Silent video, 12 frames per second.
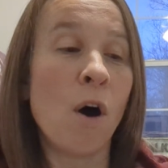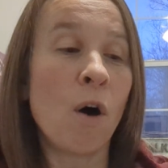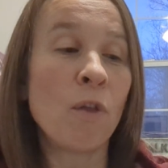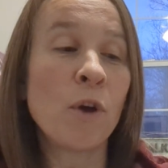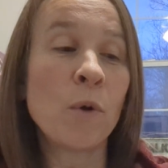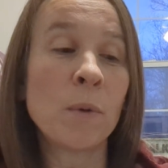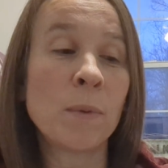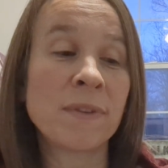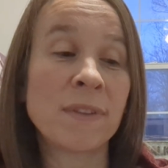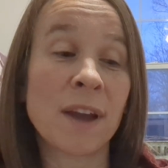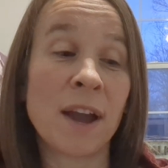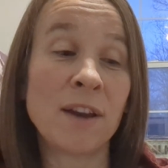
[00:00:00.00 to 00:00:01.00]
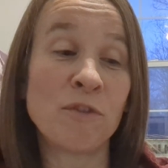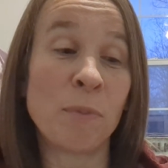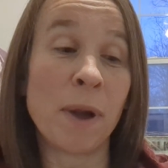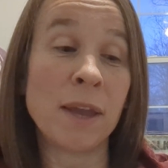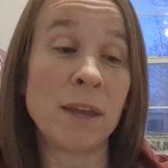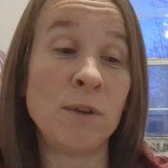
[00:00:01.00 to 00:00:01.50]
Although it was the kind of
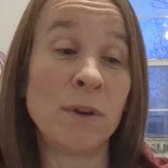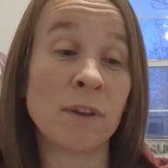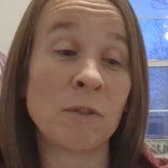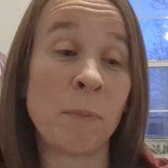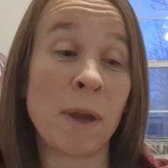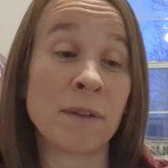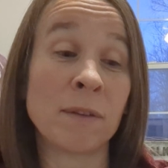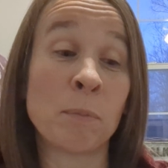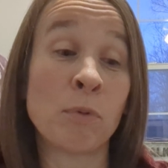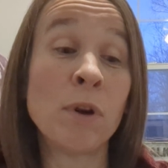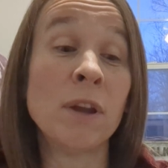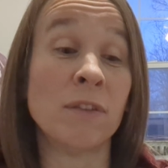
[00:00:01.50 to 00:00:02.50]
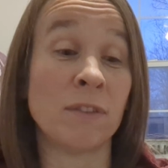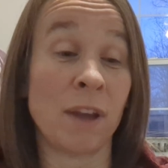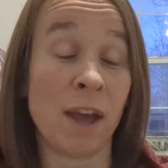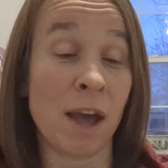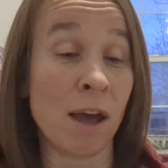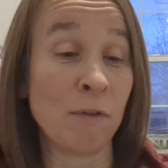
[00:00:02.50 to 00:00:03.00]
bike you'd expect a priest to
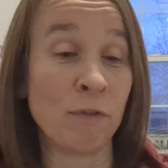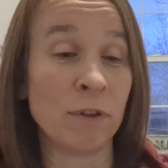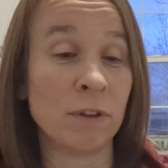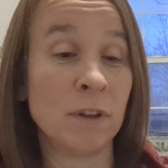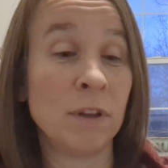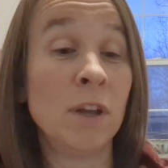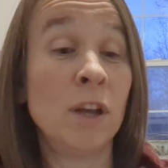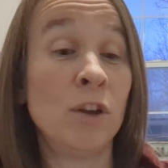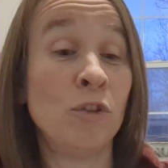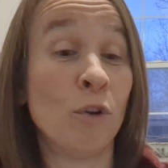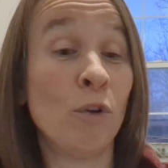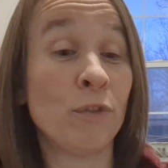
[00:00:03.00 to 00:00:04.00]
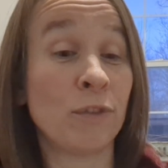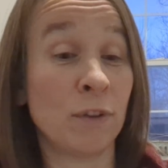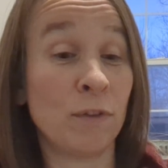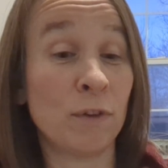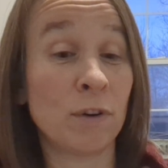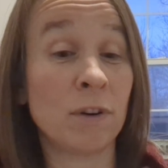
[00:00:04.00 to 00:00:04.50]
have, dull
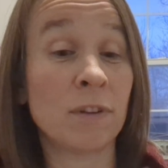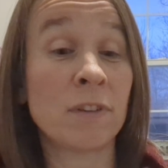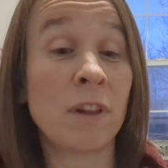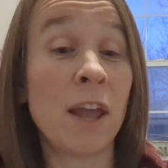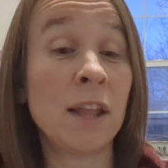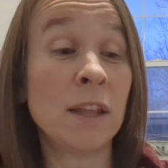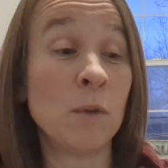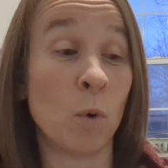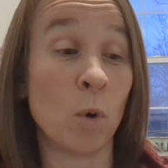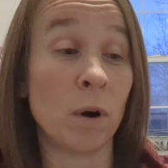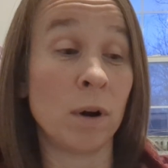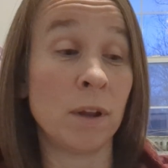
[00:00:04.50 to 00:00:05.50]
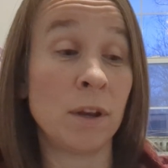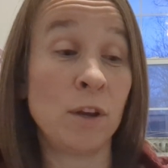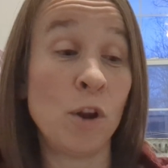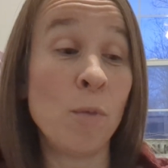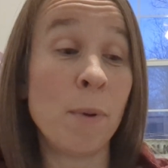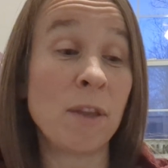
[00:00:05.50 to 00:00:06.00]
silver, slightly worn,
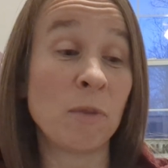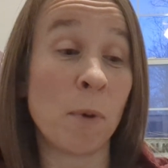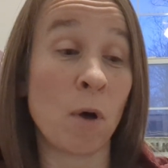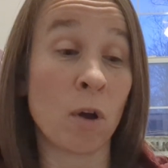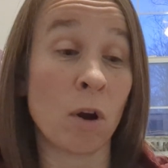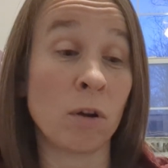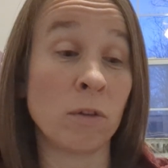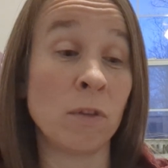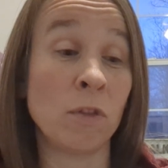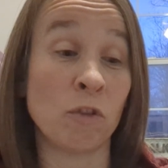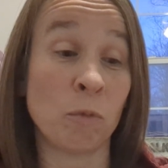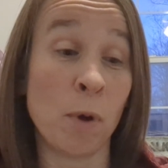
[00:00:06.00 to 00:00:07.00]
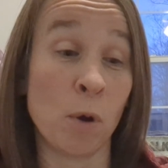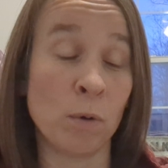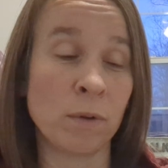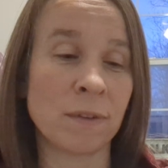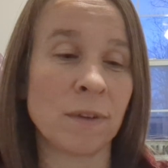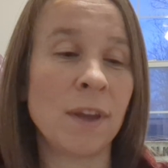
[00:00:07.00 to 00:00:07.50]
no baseball cards in the
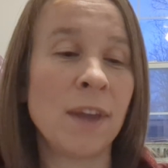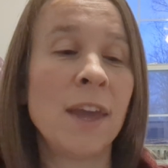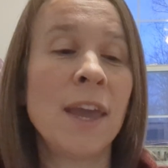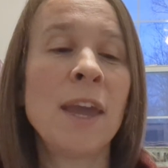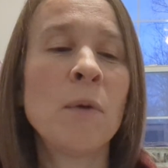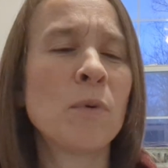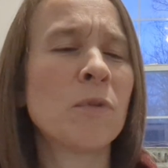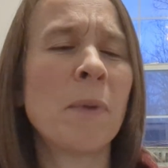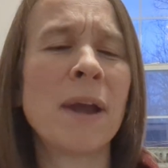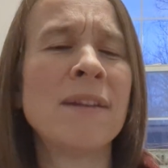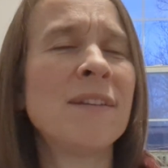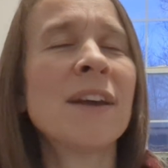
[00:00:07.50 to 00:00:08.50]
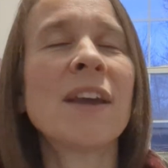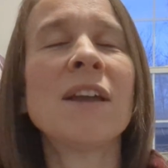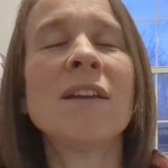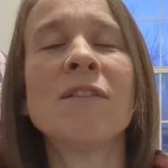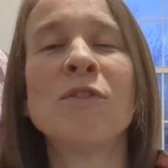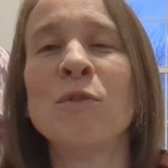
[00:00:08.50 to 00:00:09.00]
spokes, it was my
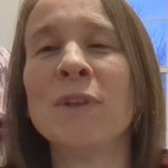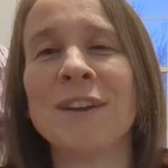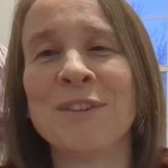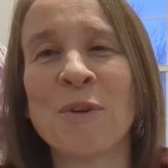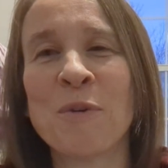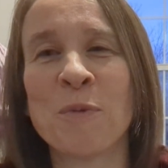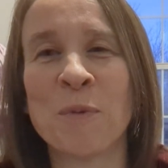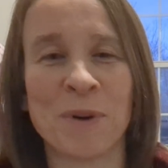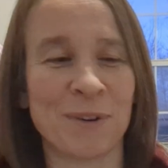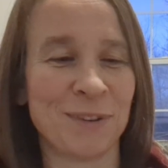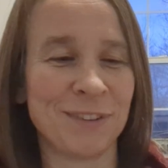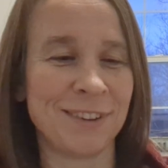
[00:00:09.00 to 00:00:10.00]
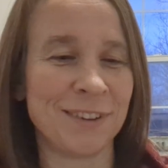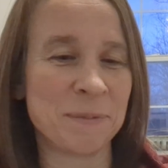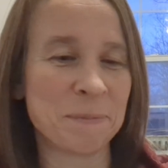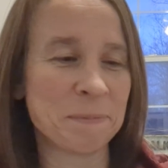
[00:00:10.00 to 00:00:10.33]
ticket to the adult world.